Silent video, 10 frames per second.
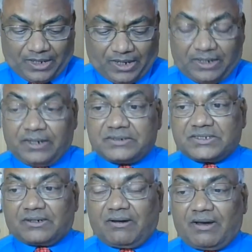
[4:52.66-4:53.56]
and
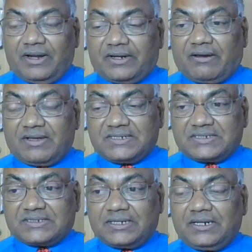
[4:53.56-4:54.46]
it
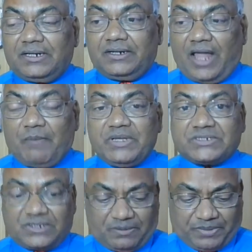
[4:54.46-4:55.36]
causes
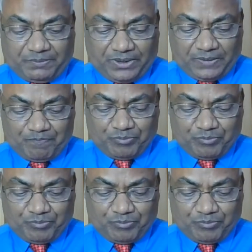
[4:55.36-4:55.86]
damage to the people,